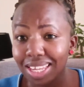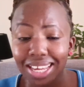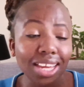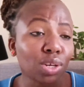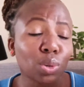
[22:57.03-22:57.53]

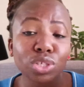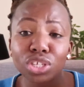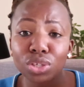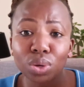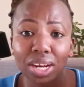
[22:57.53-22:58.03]
and
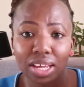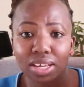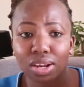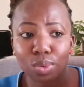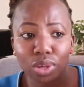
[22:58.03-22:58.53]
continue,
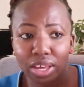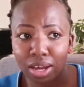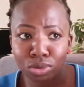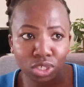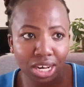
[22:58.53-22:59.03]
like, looking
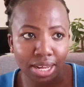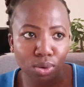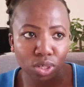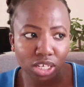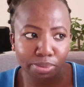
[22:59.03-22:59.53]
out, like,
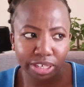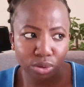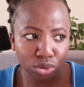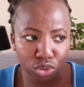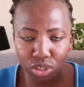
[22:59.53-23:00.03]
what am I
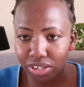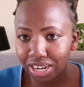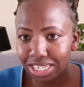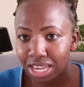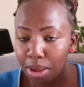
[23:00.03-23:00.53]
not doing
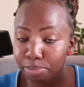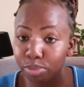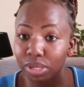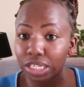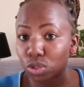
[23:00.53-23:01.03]
right?
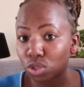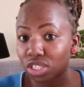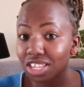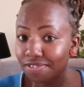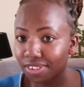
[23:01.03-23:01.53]
Maybe it's your
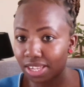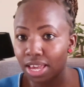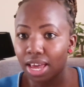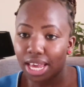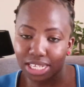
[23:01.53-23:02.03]
CV.
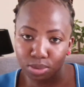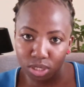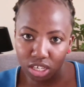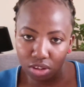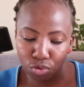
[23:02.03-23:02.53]

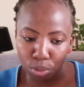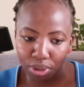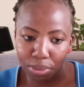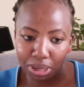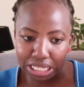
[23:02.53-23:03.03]
Especially for
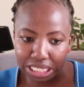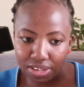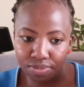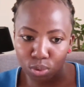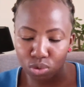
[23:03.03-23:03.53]
me, my
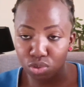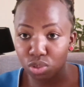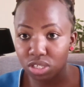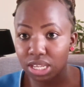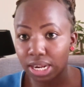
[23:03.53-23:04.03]
CV was not
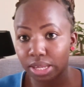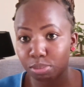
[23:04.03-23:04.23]
telling